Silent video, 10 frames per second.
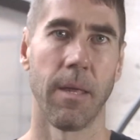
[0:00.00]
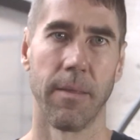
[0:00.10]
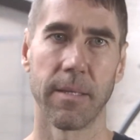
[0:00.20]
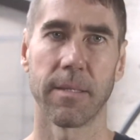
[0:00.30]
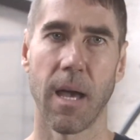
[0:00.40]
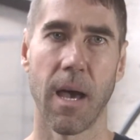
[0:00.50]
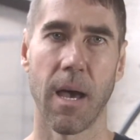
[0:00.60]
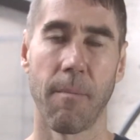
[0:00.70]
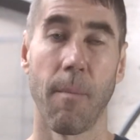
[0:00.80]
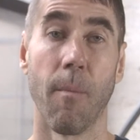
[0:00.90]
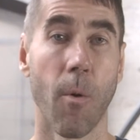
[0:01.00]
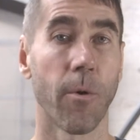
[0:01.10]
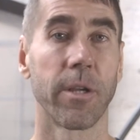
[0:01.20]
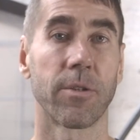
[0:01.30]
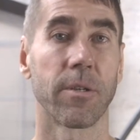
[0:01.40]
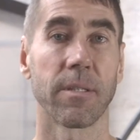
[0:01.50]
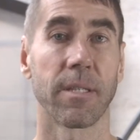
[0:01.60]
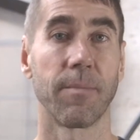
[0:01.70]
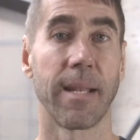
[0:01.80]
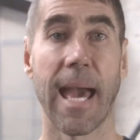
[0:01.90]
This time, more interest
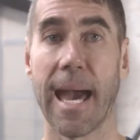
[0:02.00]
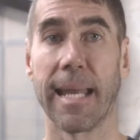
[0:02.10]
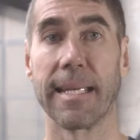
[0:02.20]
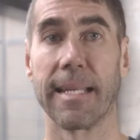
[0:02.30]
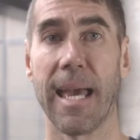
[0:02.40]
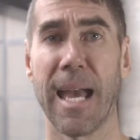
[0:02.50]
has been added,